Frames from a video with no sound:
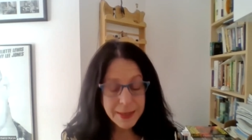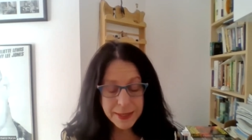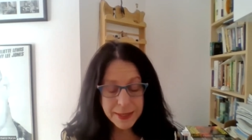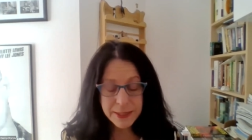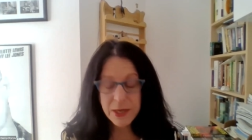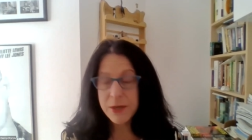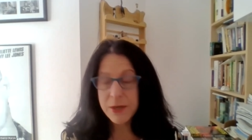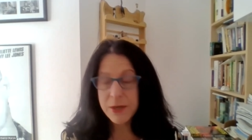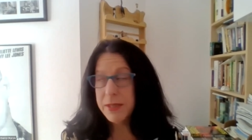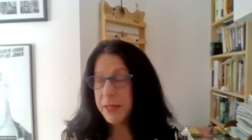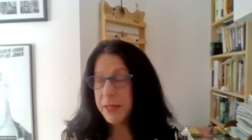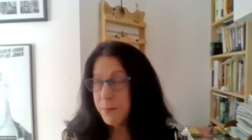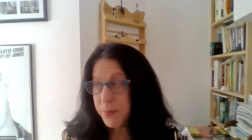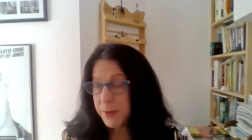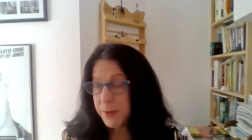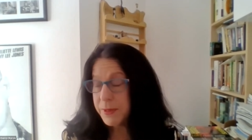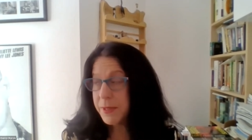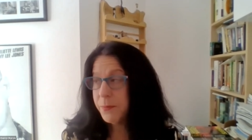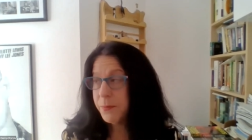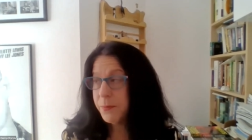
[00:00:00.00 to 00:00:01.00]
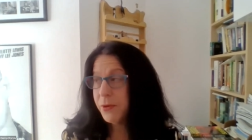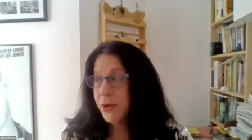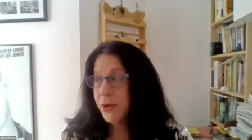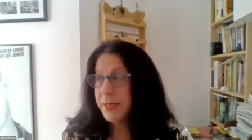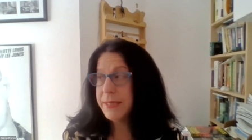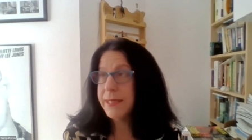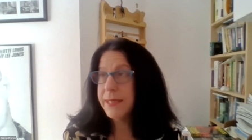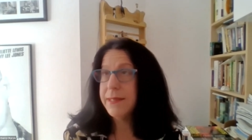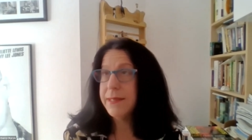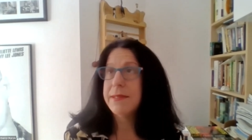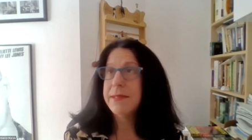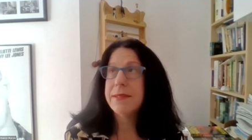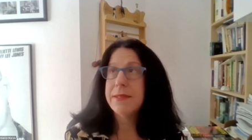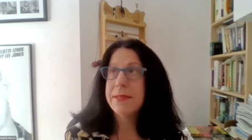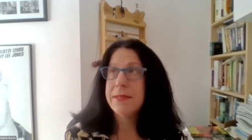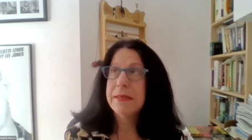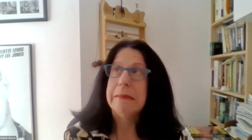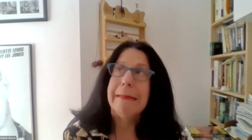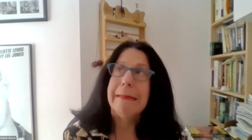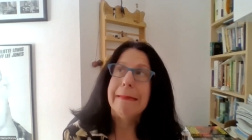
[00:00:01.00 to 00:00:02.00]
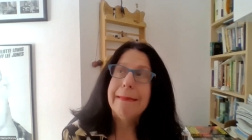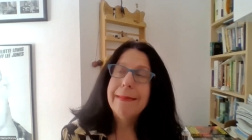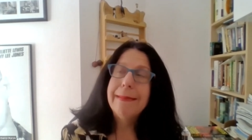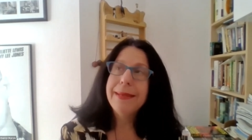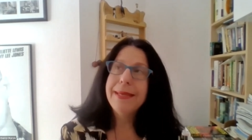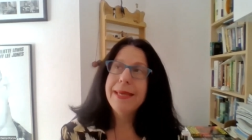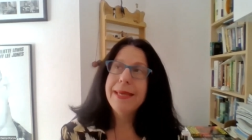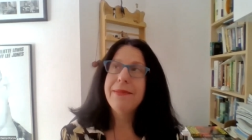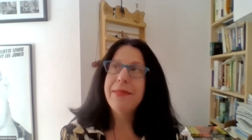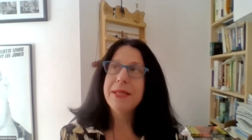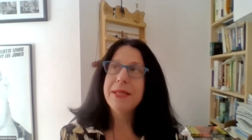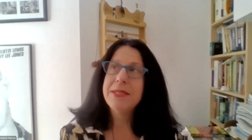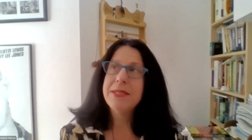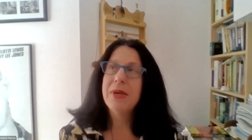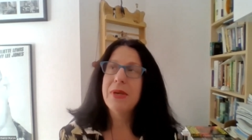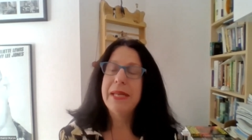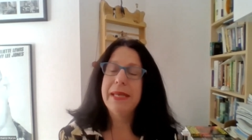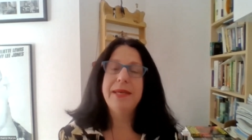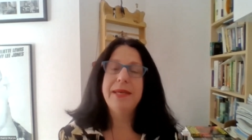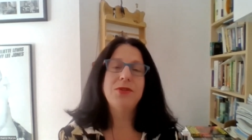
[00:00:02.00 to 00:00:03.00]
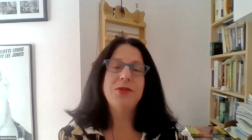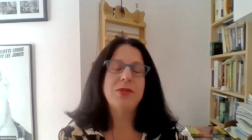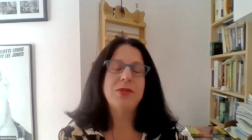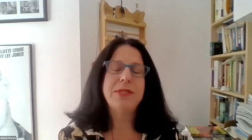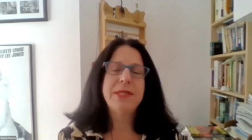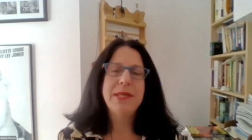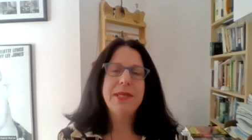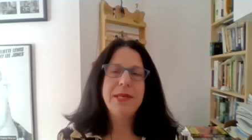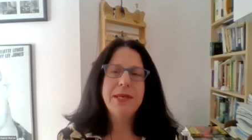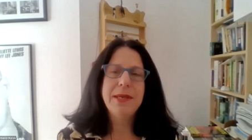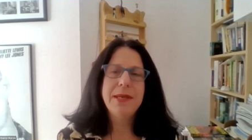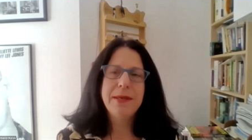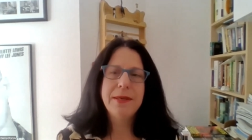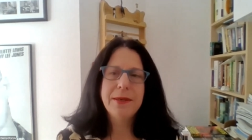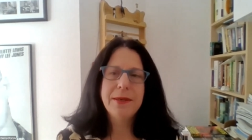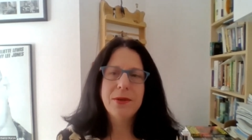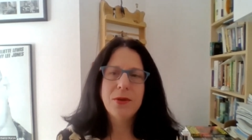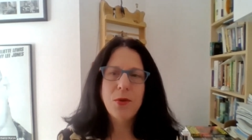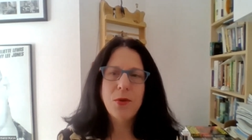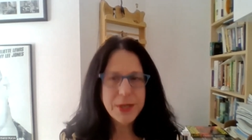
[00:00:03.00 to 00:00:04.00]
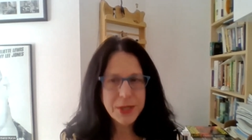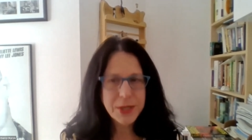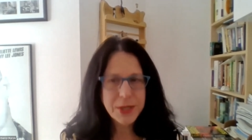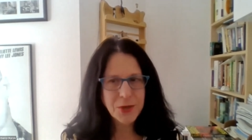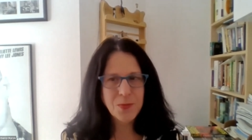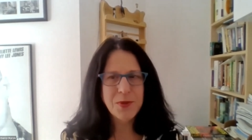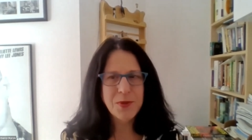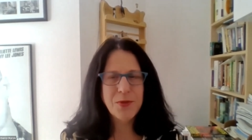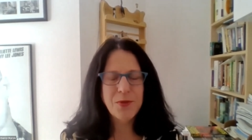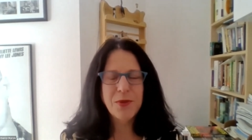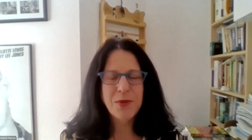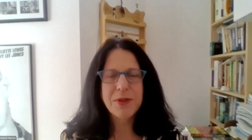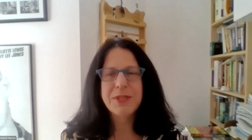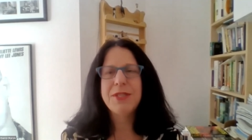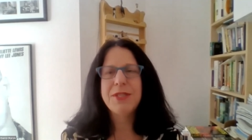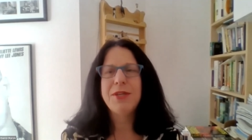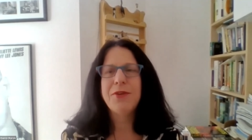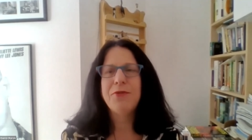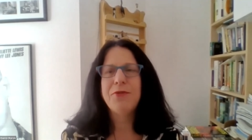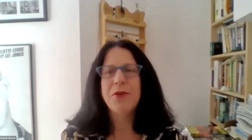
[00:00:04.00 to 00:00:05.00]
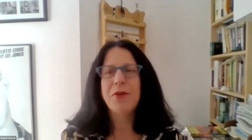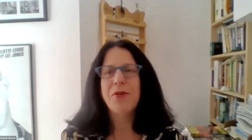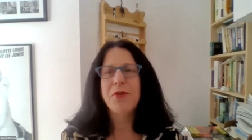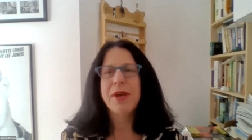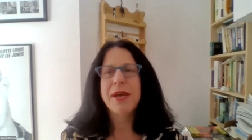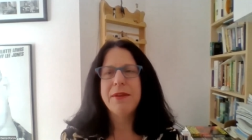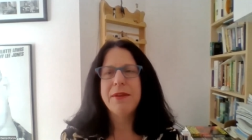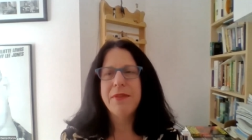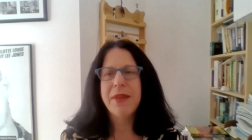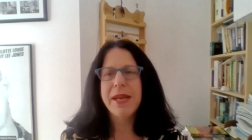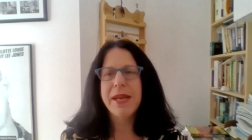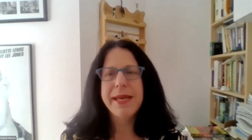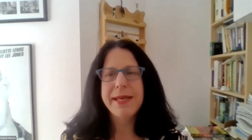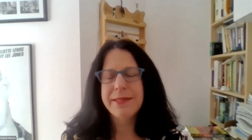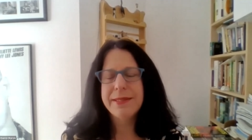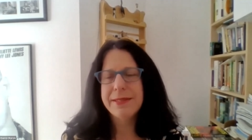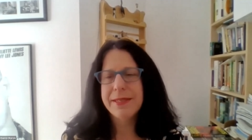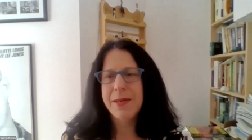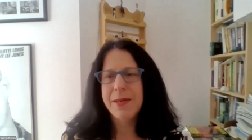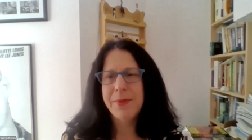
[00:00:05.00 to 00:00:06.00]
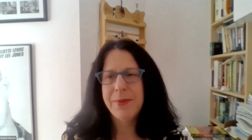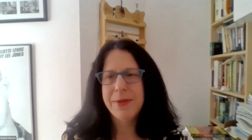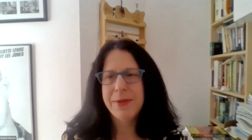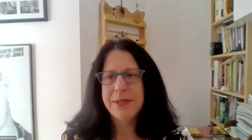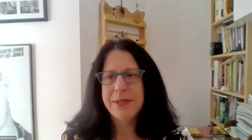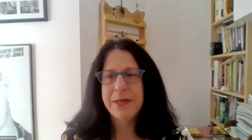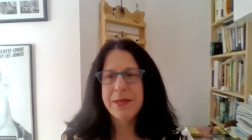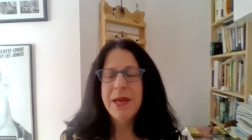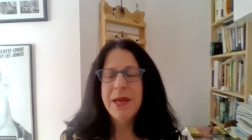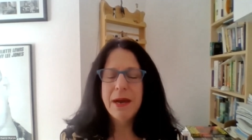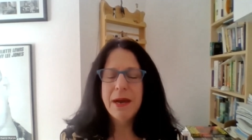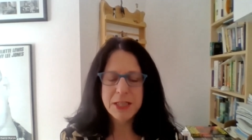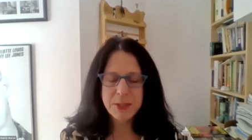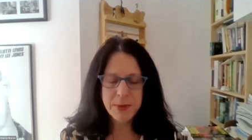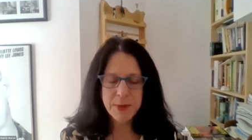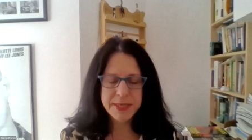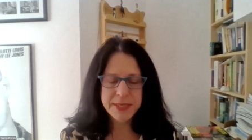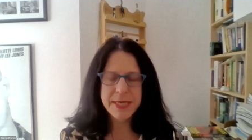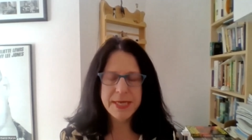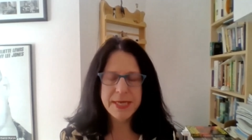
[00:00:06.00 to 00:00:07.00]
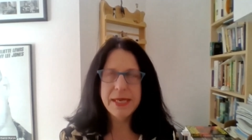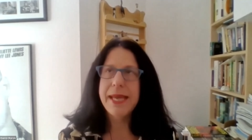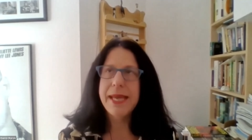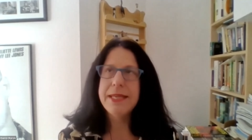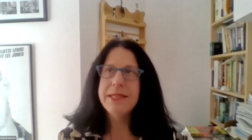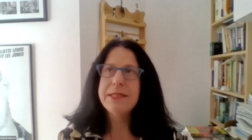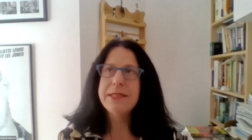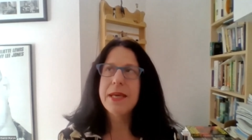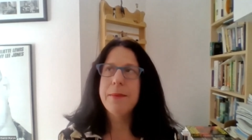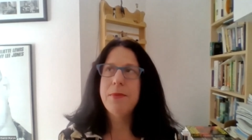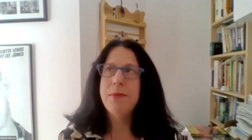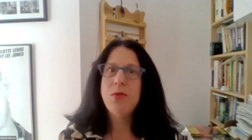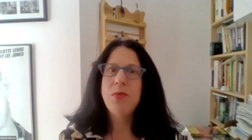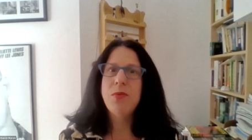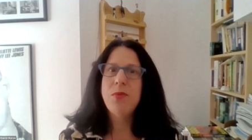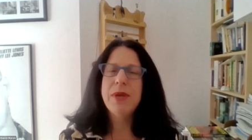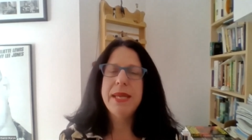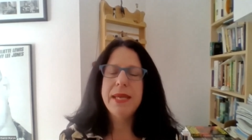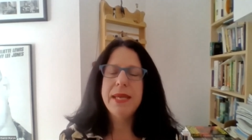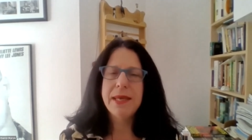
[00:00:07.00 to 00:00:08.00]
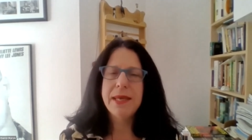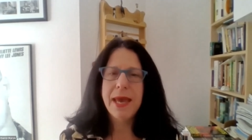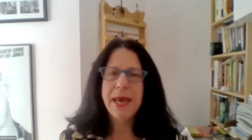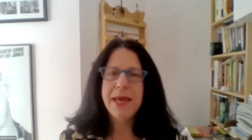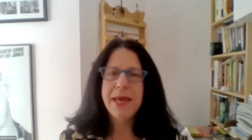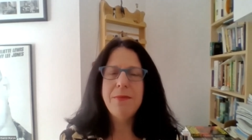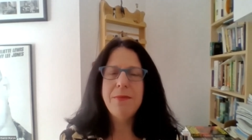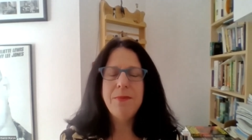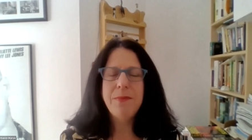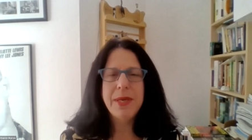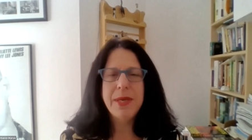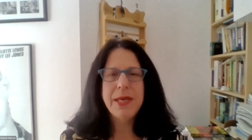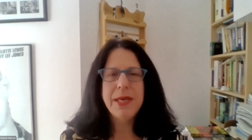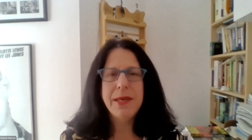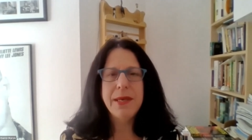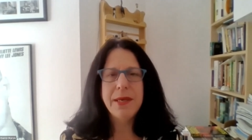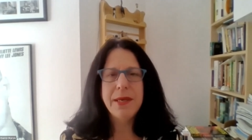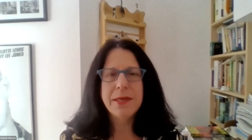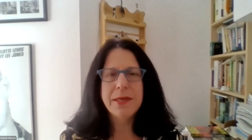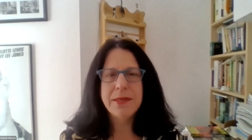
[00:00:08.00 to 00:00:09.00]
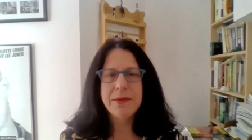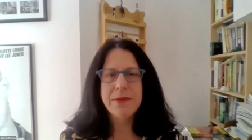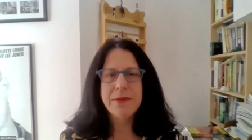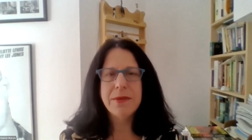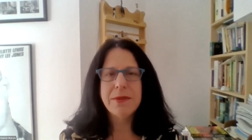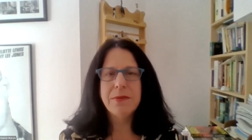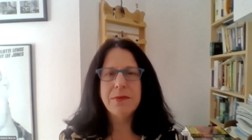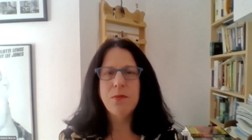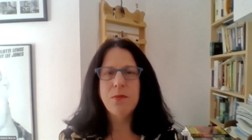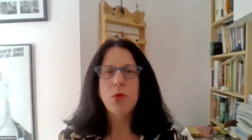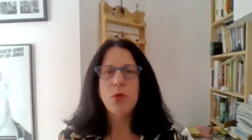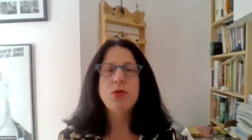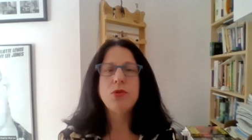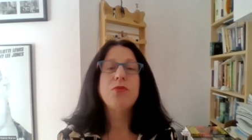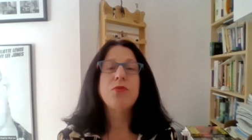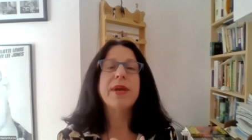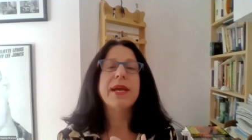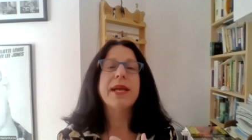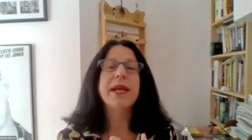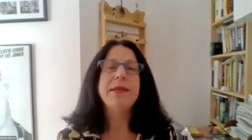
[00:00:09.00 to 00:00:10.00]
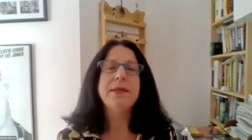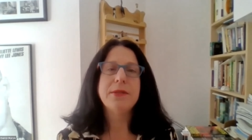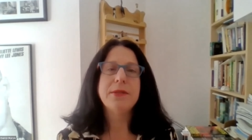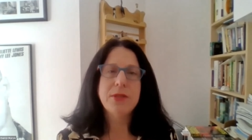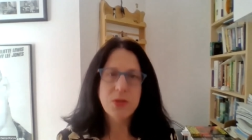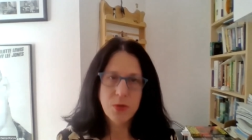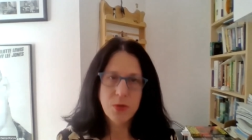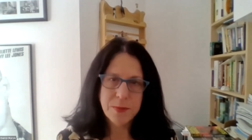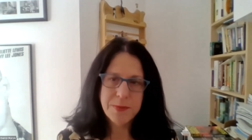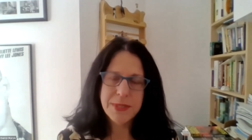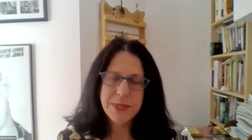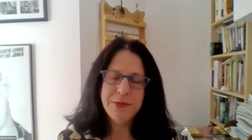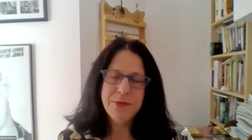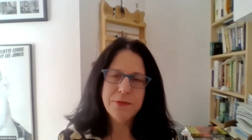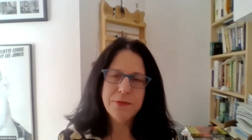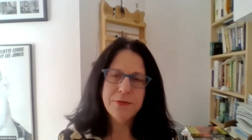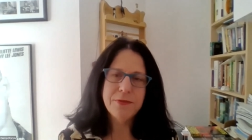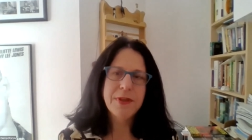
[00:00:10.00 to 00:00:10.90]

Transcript: So the process, yeah, that's a really interesting question, whether or not it's different creating a landscape as to, I suppose in landscape you really can be more directly descriptive,